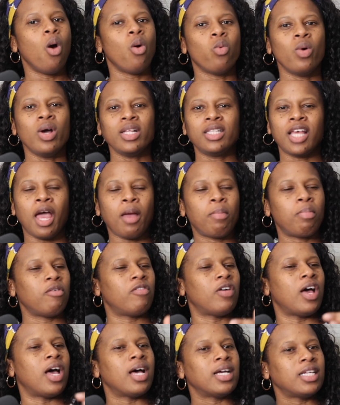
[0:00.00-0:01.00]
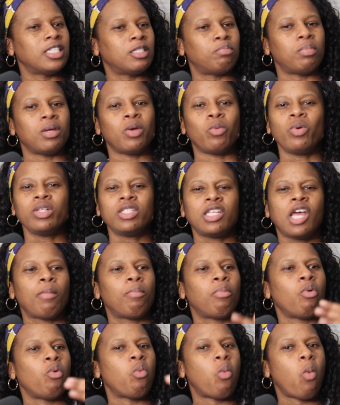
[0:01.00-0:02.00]
what type of husband, what
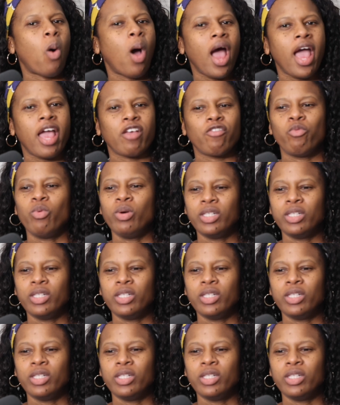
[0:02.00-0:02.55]
type of wife,